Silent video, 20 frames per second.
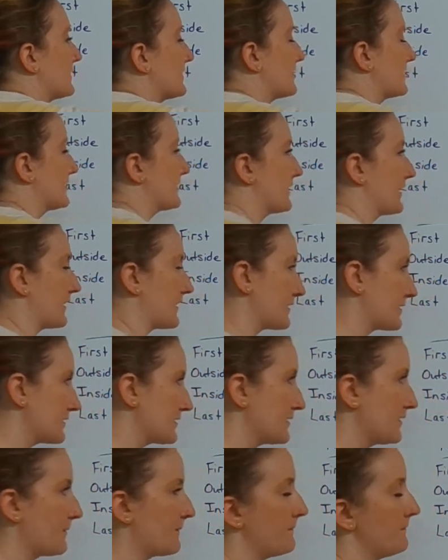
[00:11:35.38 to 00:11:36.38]
6.
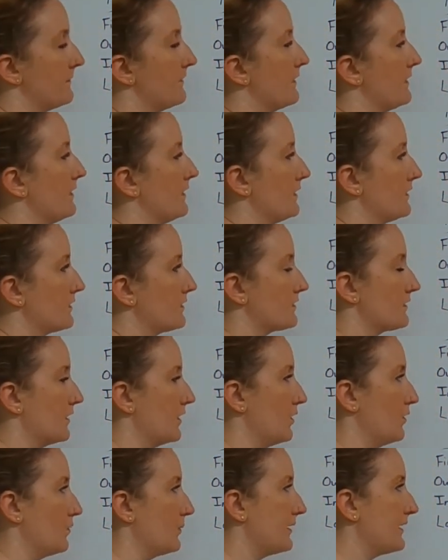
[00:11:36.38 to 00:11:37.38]

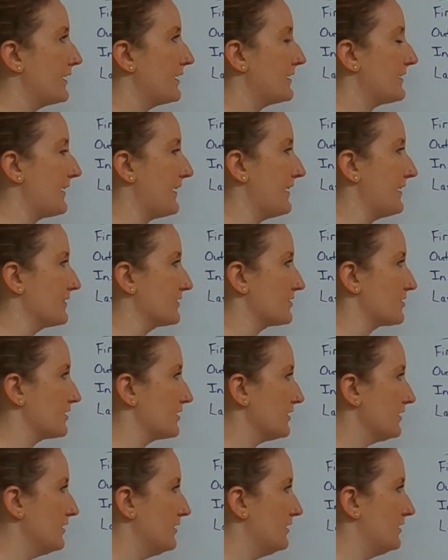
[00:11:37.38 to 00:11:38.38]
So we get an
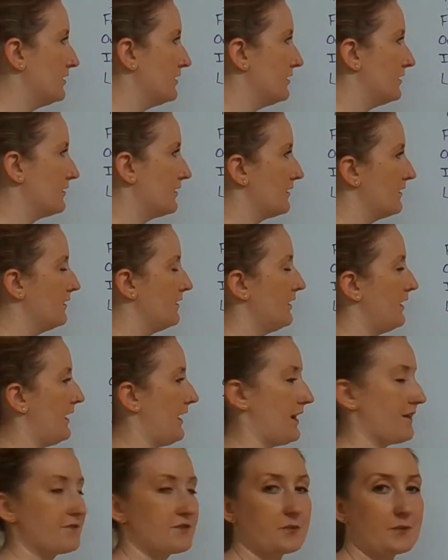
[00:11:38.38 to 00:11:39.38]
answer
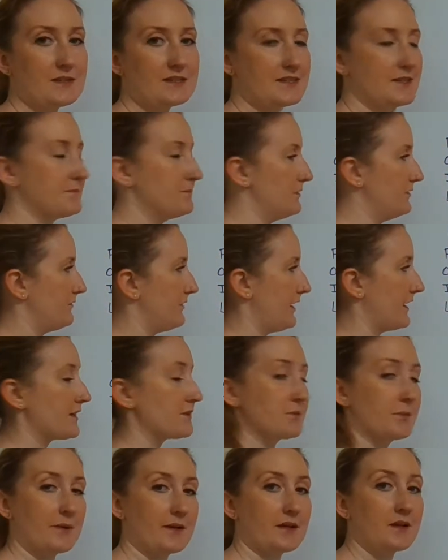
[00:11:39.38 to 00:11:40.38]
after we simplify, because
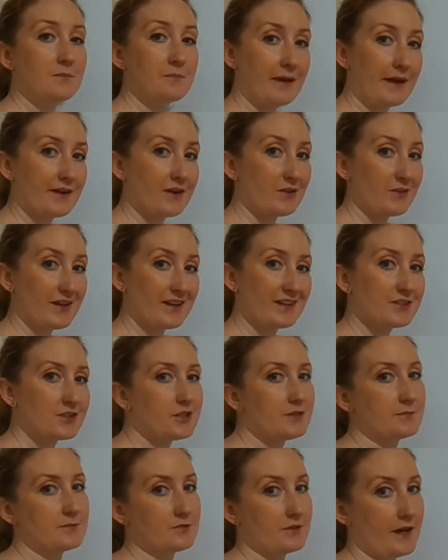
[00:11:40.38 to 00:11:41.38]
we want to combine our like
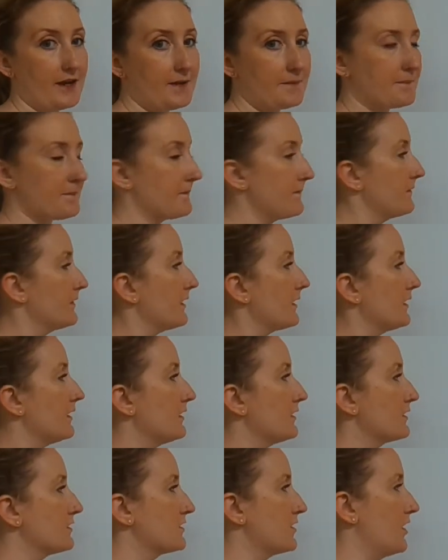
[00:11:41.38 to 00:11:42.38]
terms, right?
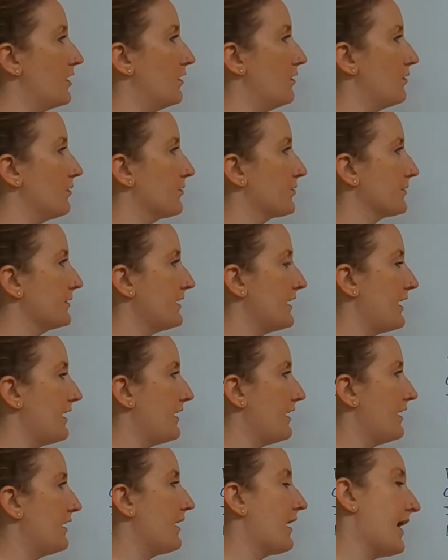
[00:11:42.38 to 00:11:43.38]
So
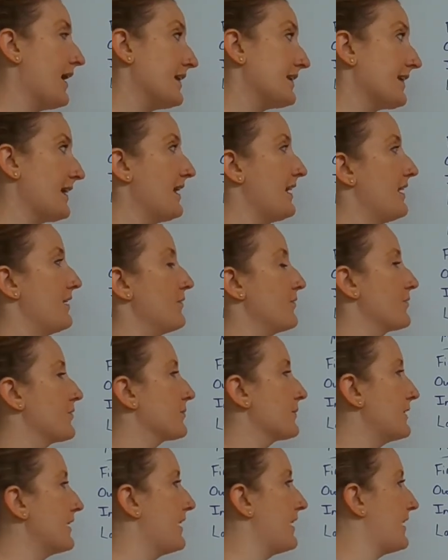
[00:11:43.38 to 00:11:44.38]
8a and
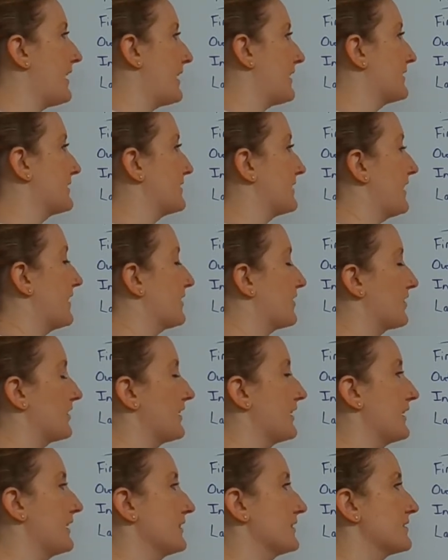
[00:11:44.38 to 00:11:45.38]
3a added together
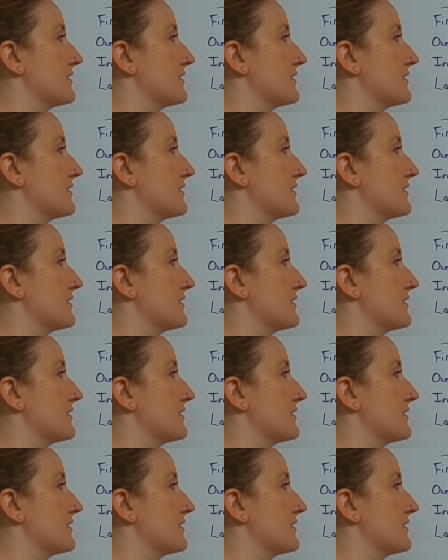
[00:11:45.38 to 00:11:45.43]
is